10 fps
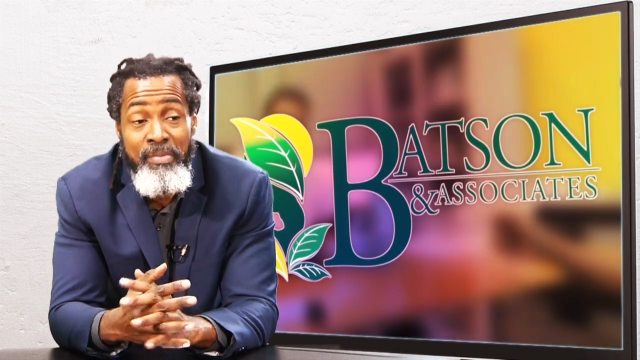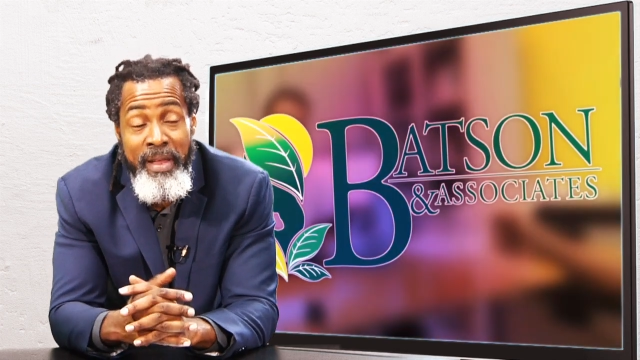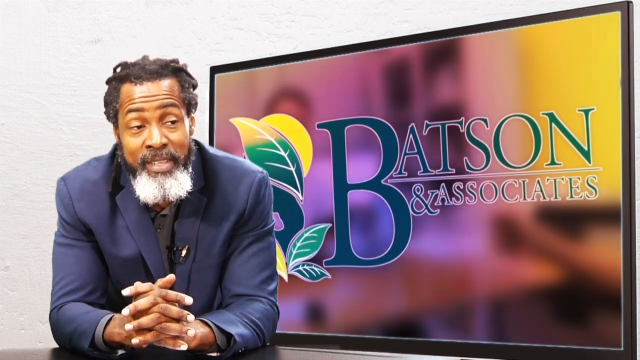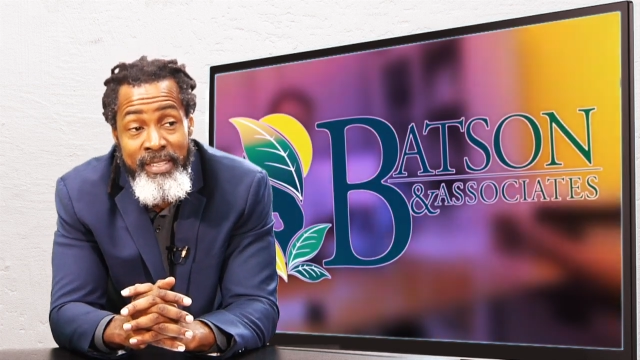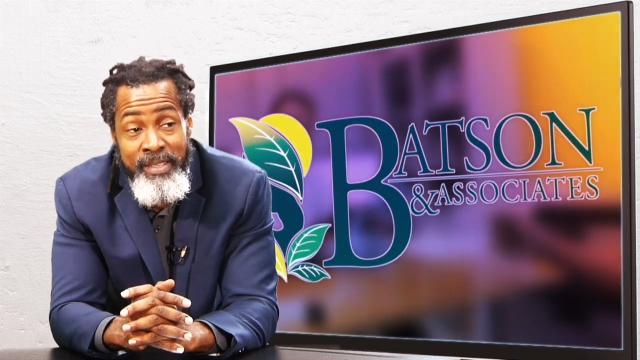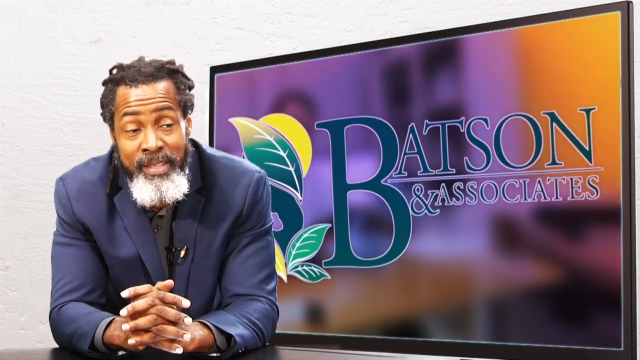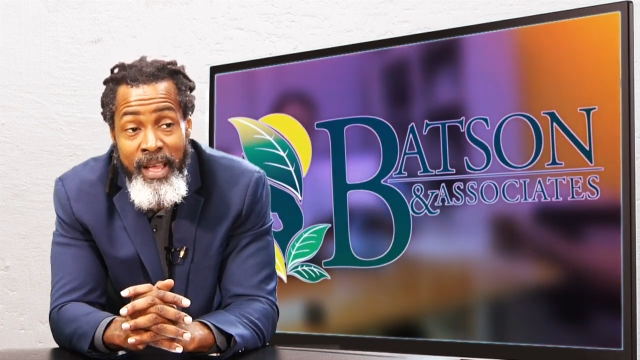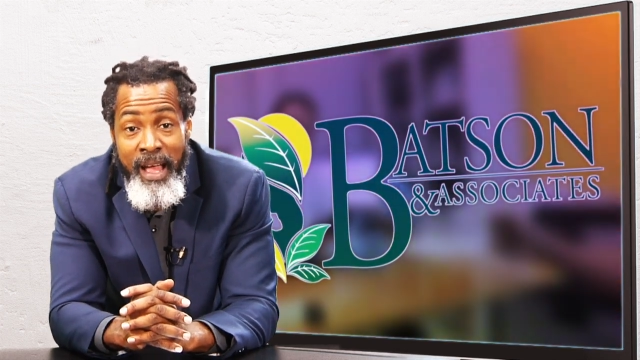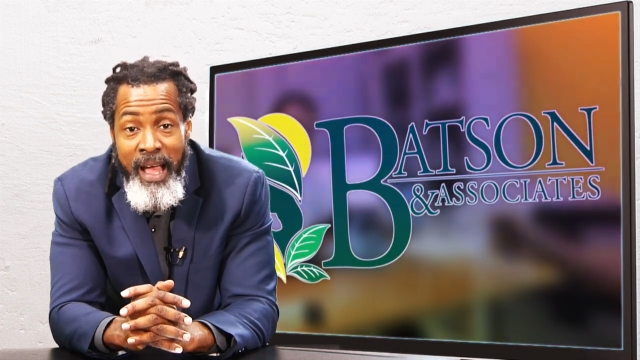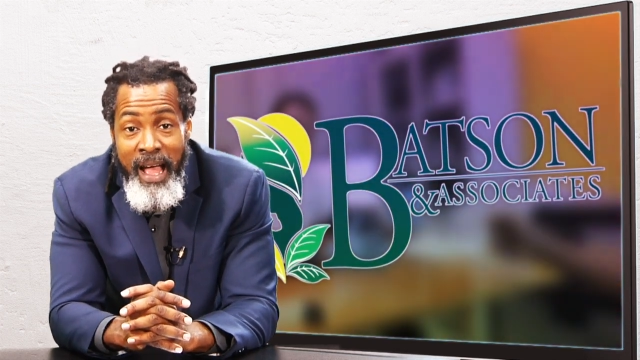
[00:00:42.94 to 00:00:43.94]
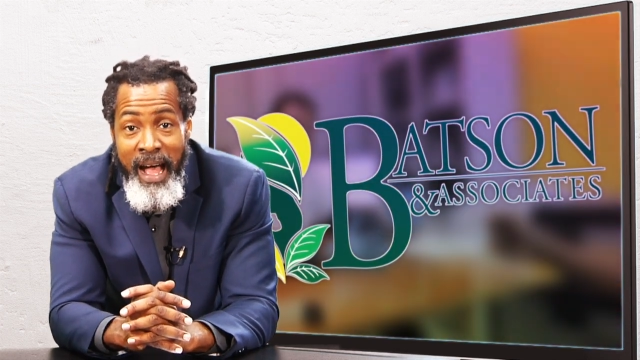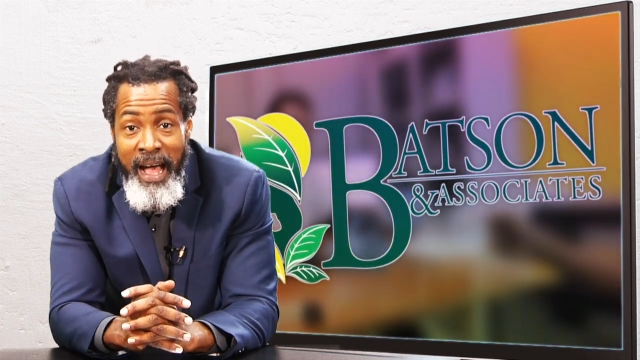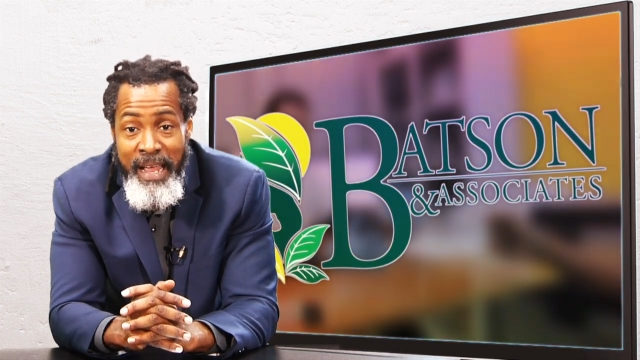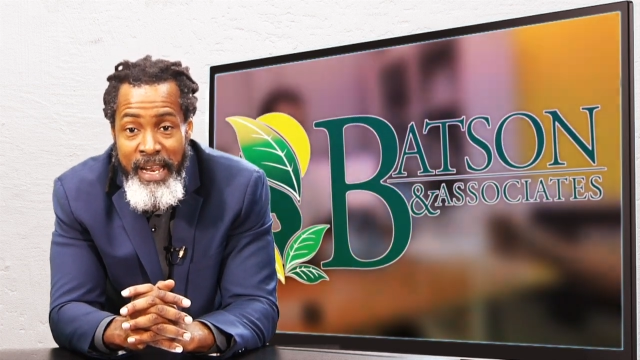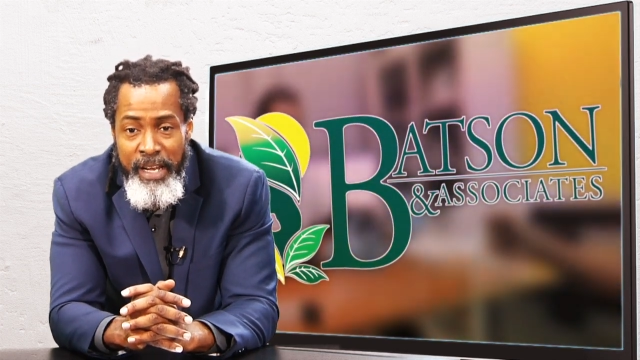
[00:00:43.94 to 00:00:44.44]
medicine?
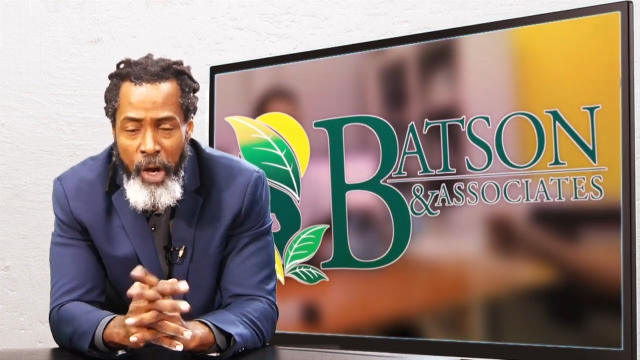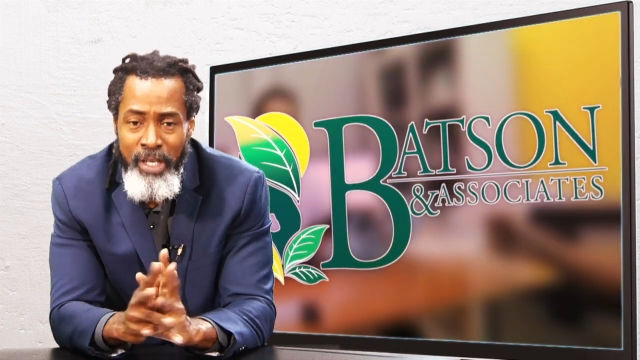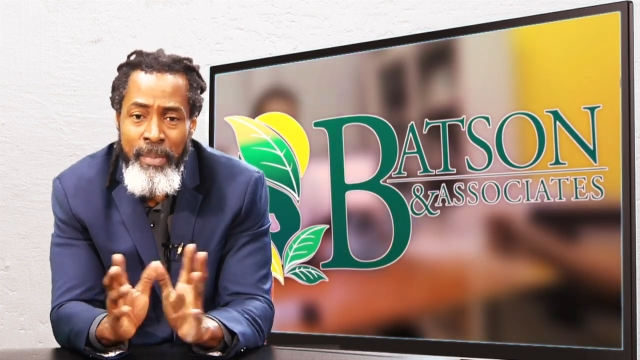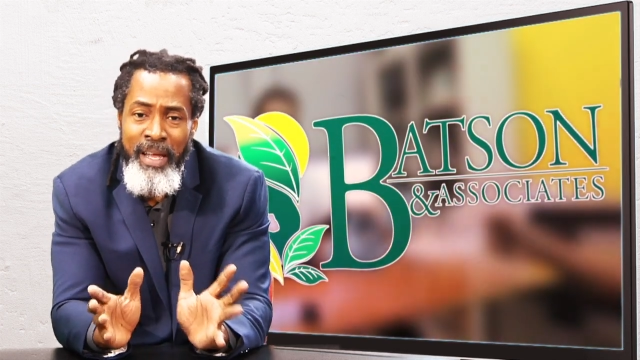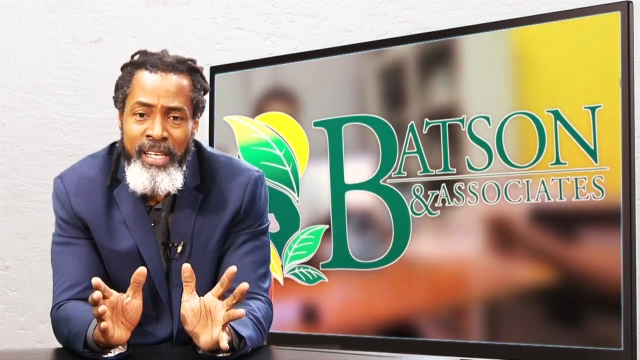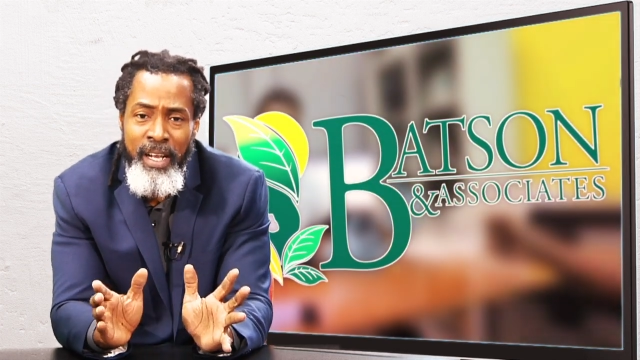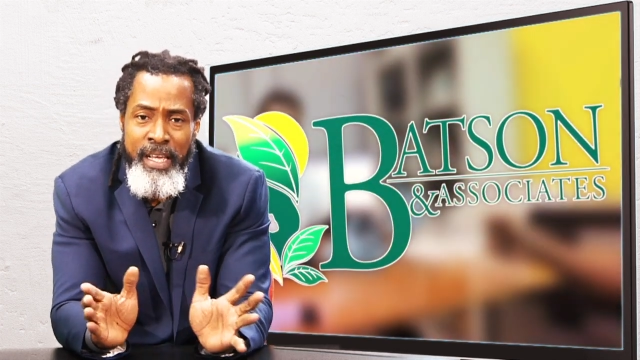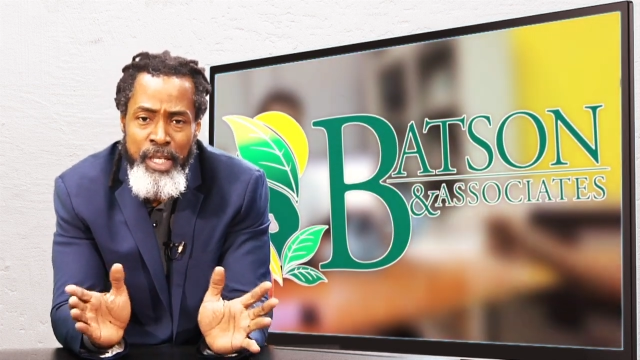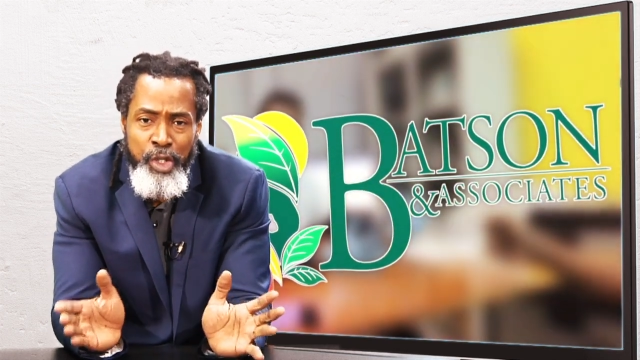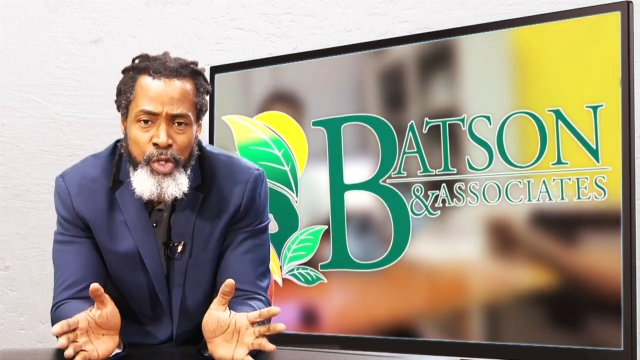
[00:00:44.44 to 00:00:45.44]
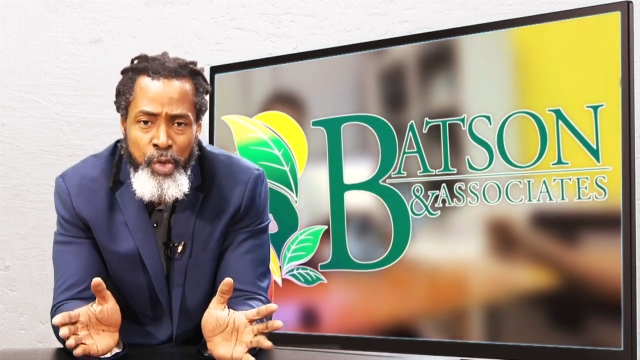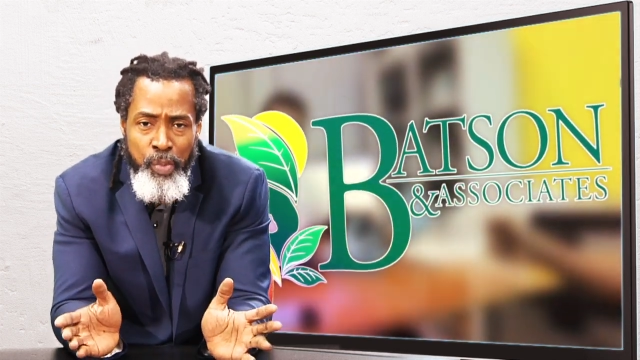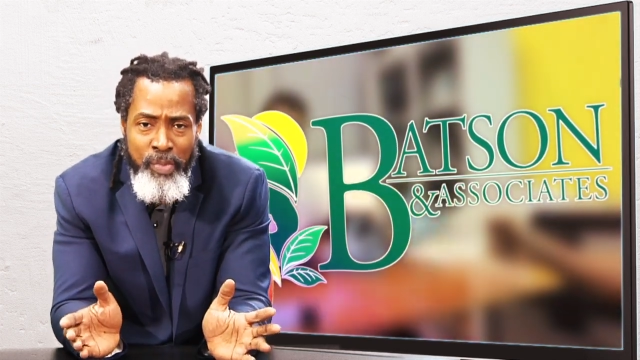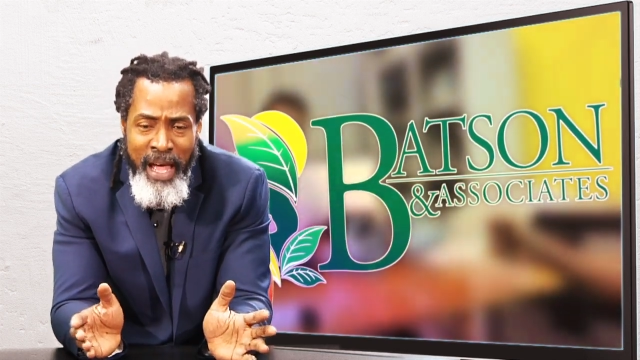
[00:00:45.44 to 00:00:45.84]
And they automatically assume